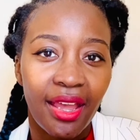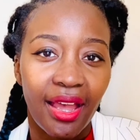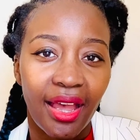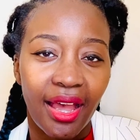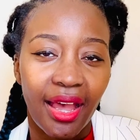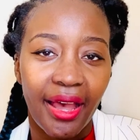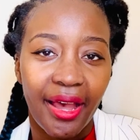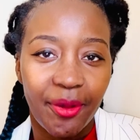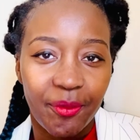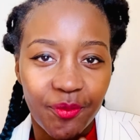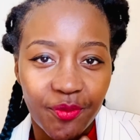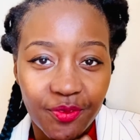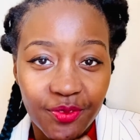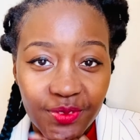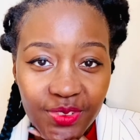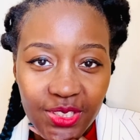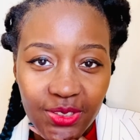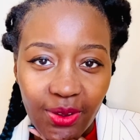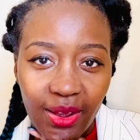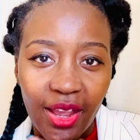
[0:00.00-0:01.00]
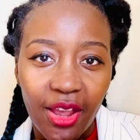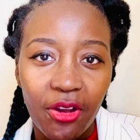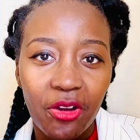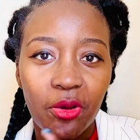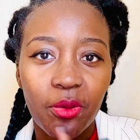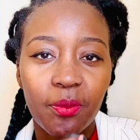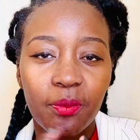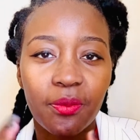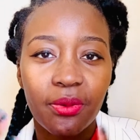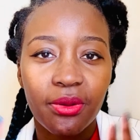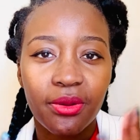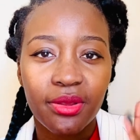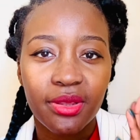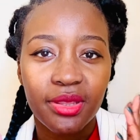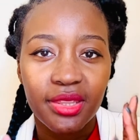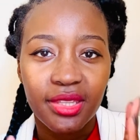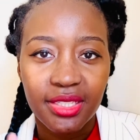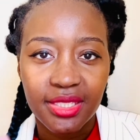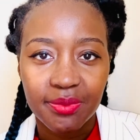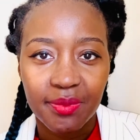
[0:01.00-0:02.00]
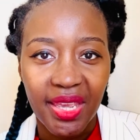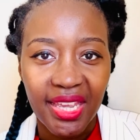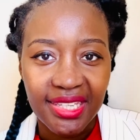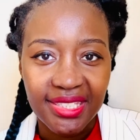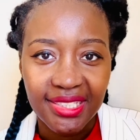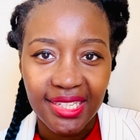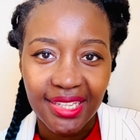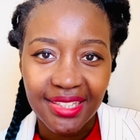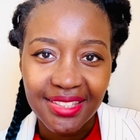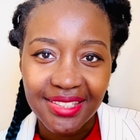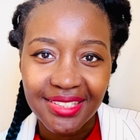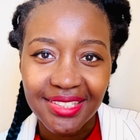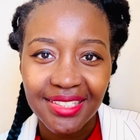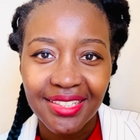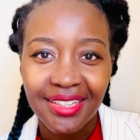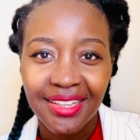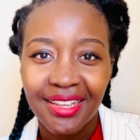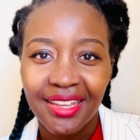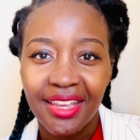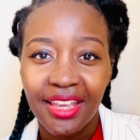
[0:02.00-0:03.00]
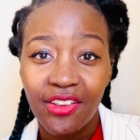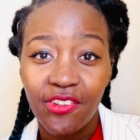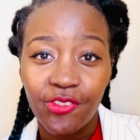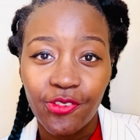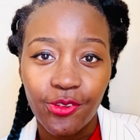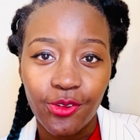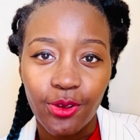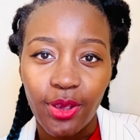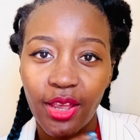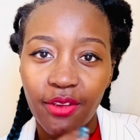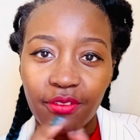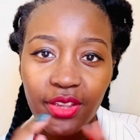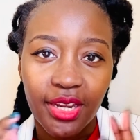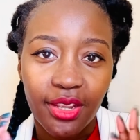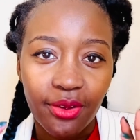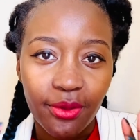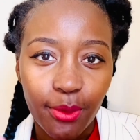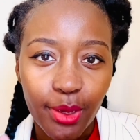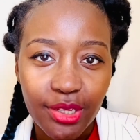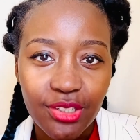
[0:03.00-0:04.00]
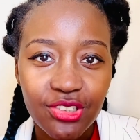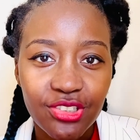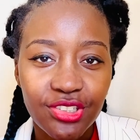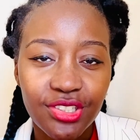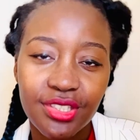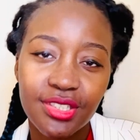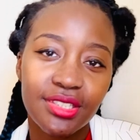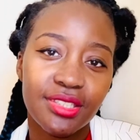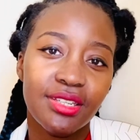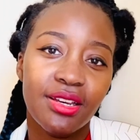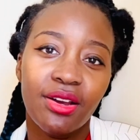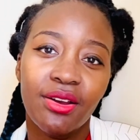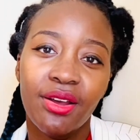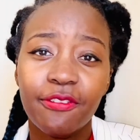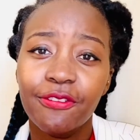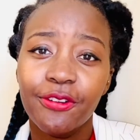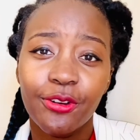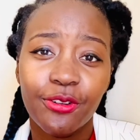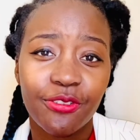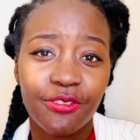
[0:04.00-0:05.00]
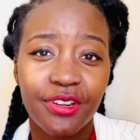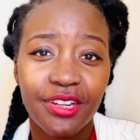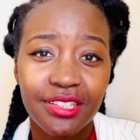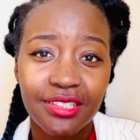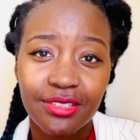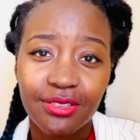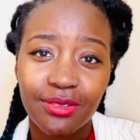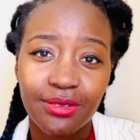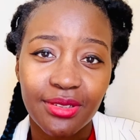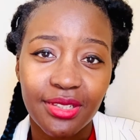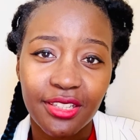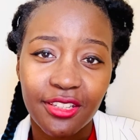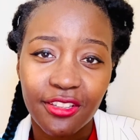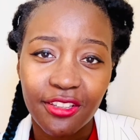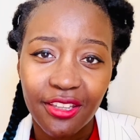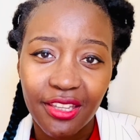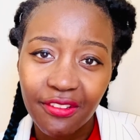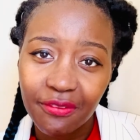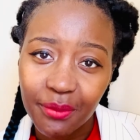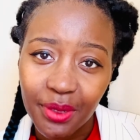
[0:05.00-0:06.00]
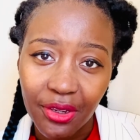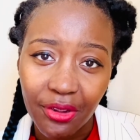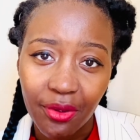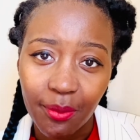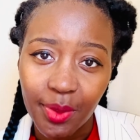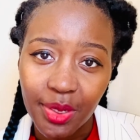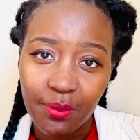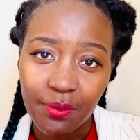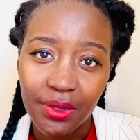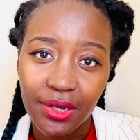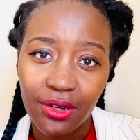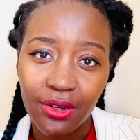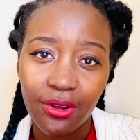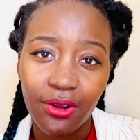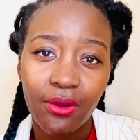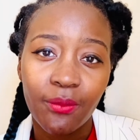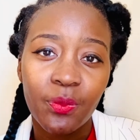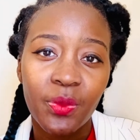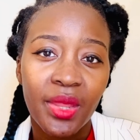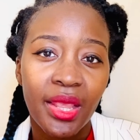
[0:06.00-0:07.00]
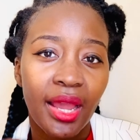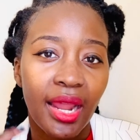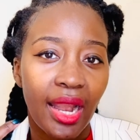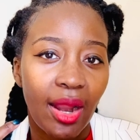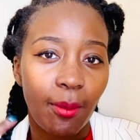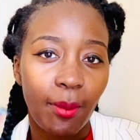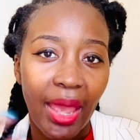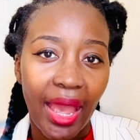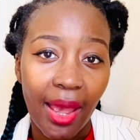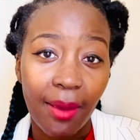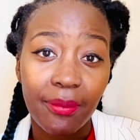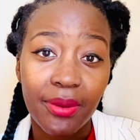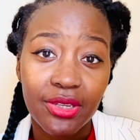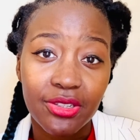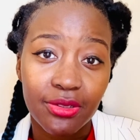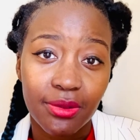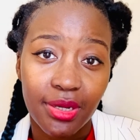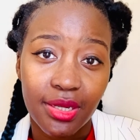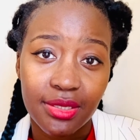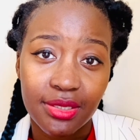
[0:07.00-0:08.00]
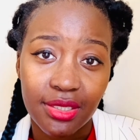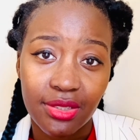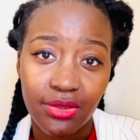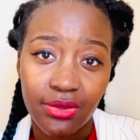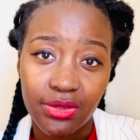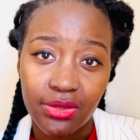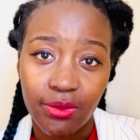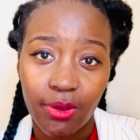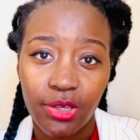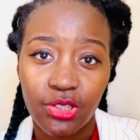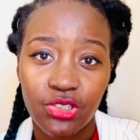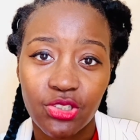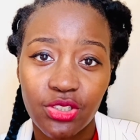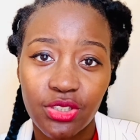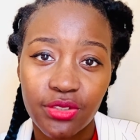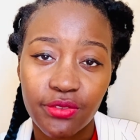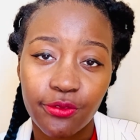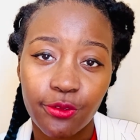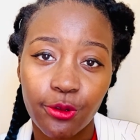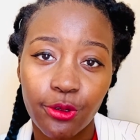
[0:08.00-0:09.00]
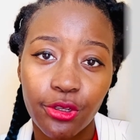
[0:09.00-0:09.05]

So I hope this makes sense. If you have any questions, feel free to give me a comment below and I'm happy to answer those questions for